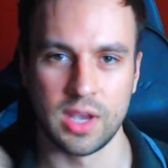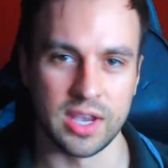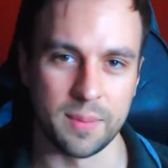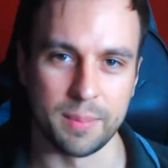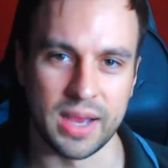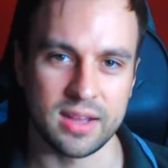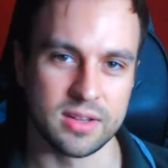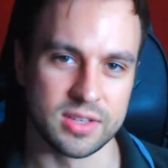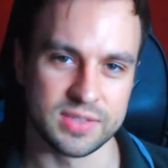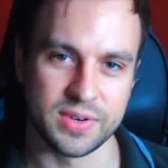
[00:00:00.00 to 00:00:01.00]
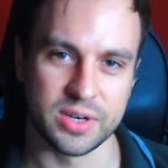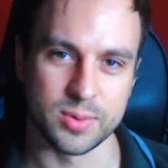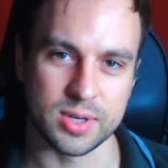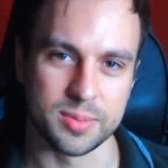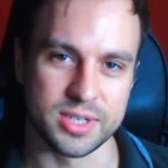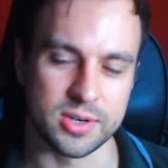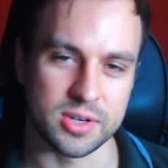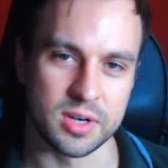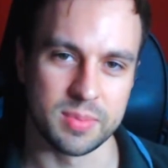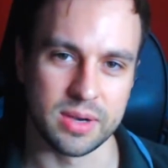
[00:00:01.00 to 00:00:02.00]
I'm Matt. In this video, we're going to be
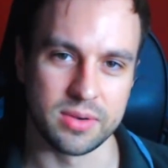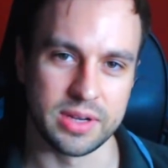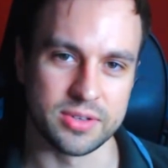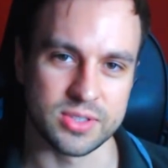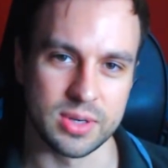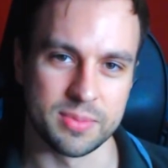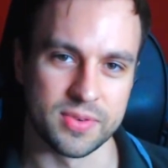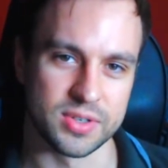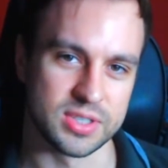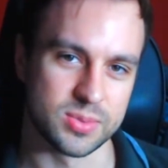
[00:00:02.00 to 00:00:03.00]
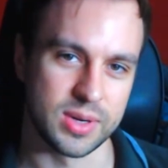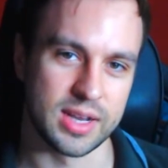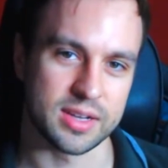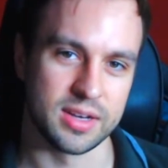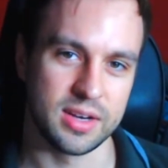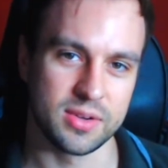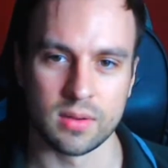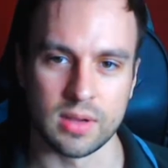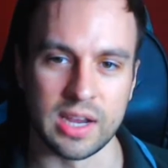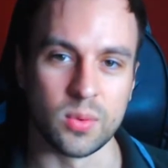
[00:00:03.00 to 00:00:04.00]
talking about NativeScript versus React
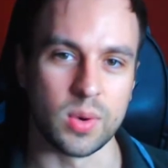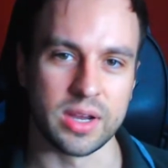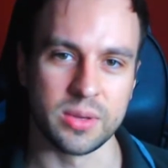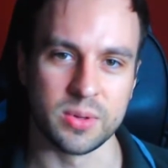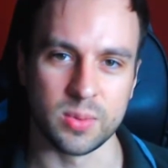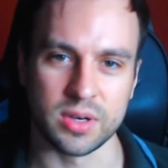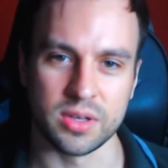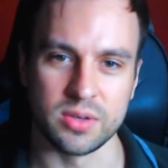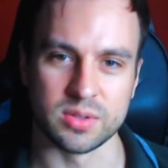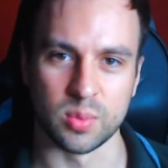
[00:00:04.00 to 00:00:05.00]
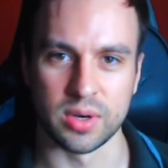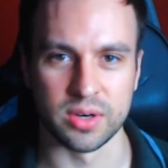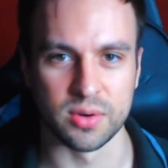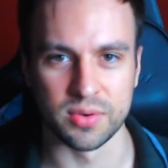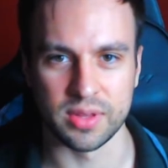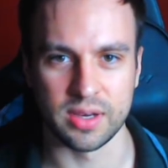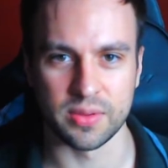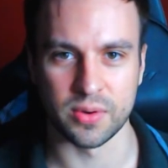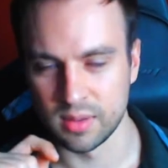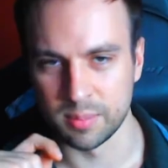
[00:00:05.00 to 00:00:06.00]
Native and why you would want to use one over the
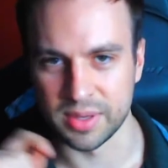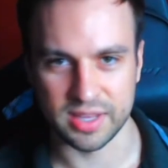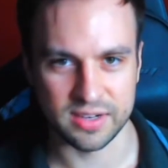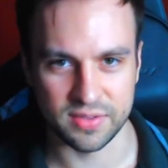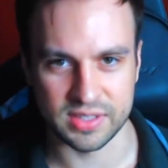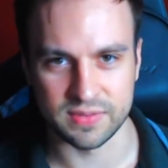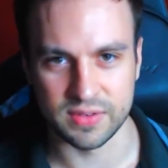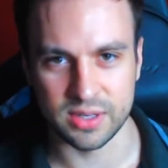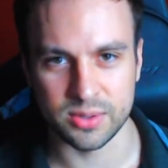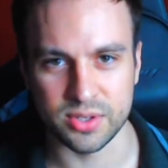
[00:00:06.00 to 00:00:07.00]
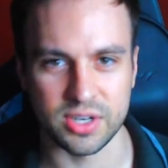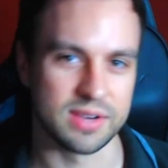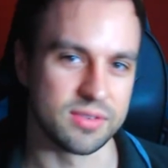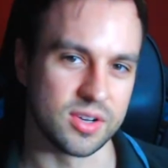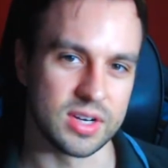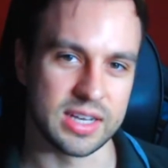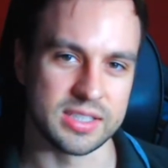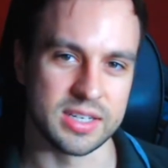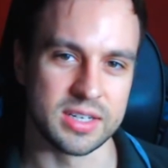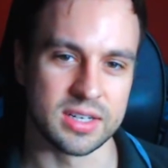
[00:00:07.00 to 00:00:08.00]
other. By the end of this video, you're going to have a good
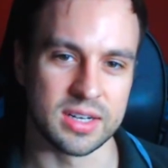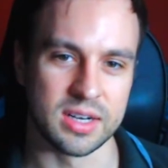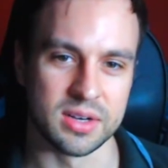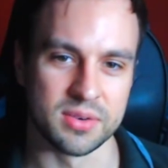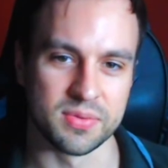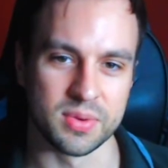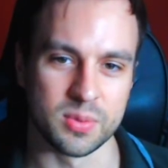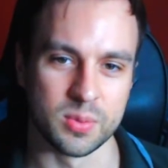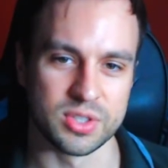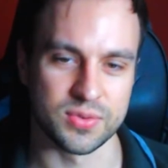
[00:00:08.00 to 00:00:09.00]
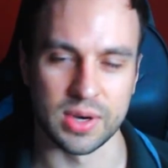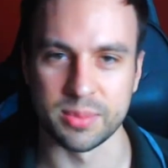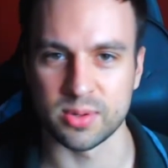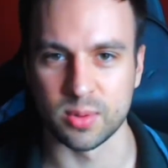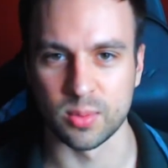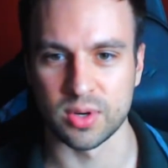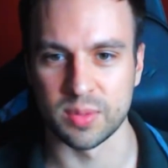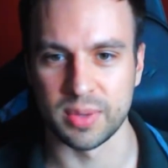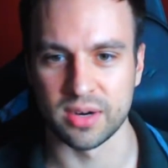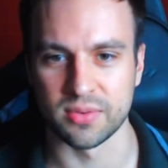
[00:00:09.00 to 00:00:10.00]
idea of which framework will
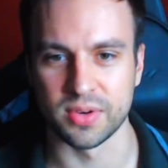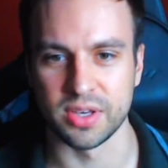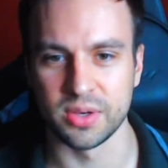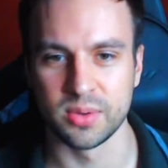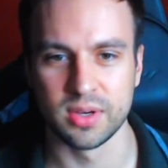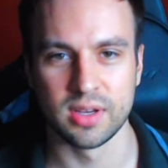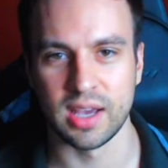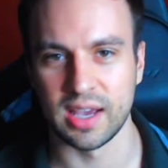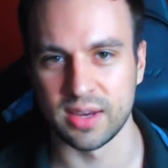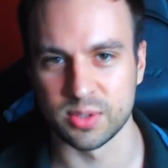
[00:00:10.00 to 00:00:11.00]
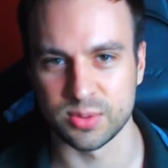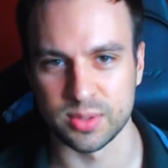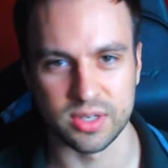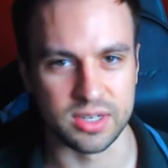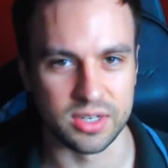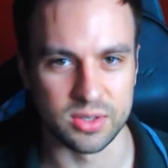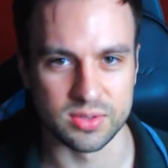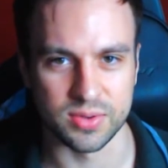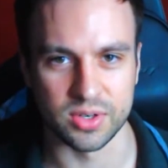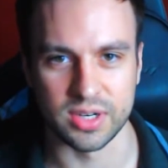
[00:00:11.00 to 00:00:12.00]
work better for you and which one you can use
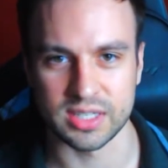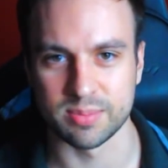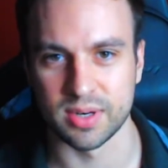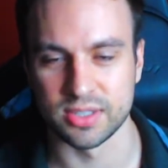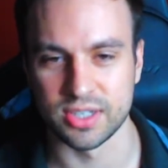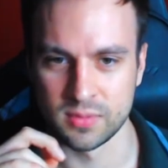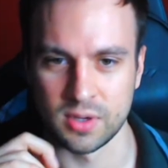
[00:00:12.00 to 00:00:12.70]
for your next project.